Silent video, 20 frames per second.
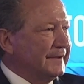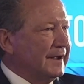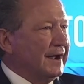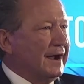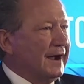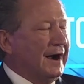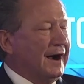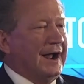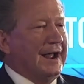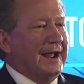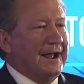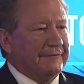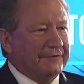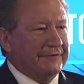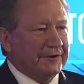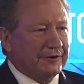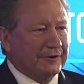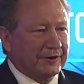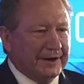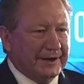I have
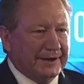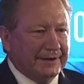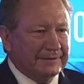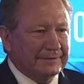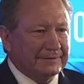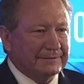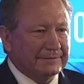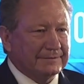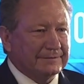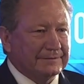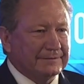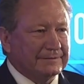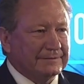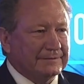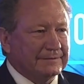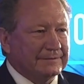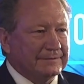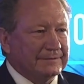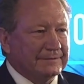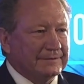agreed
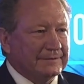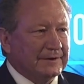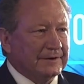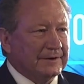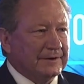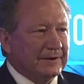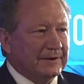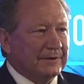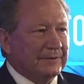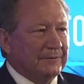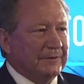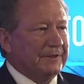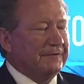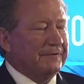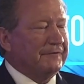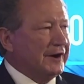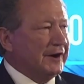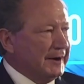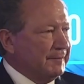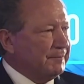with
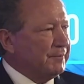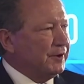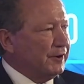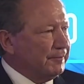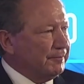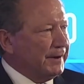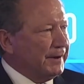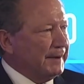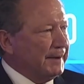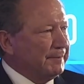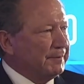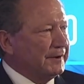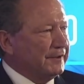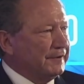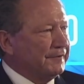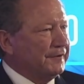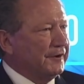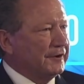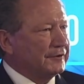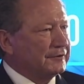very important people in the
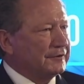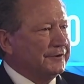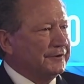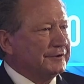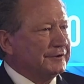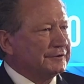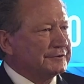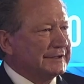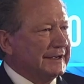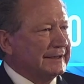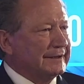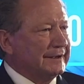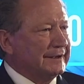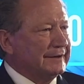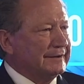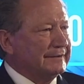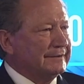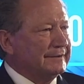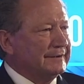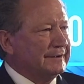fossil fuel sector
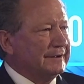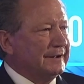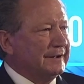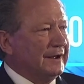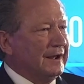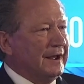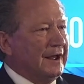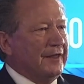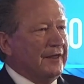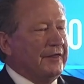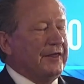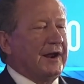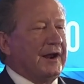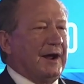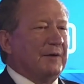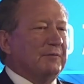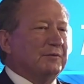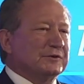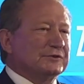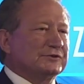that I
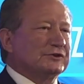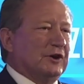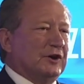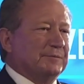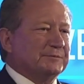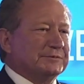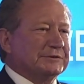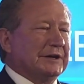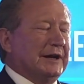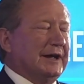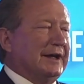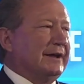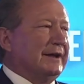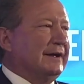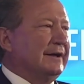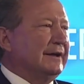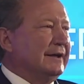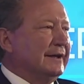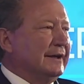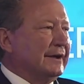will stop saying
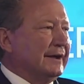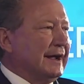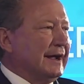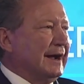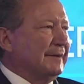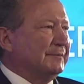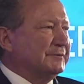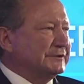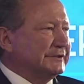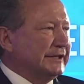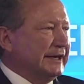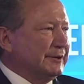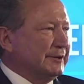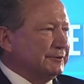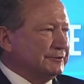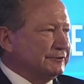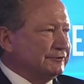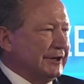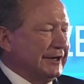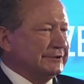carbon
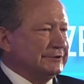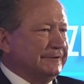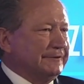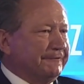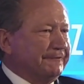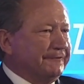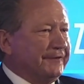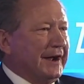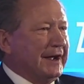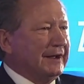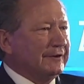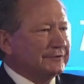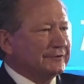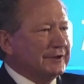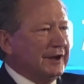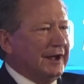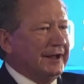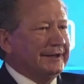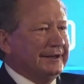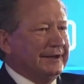sequestration fails
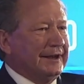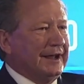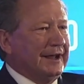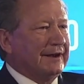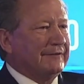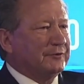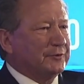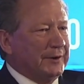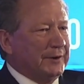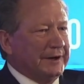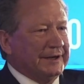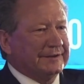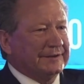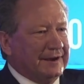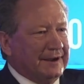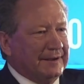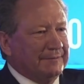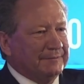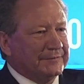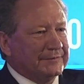19 out of 20
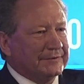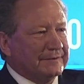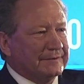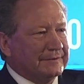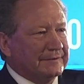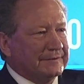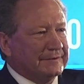times.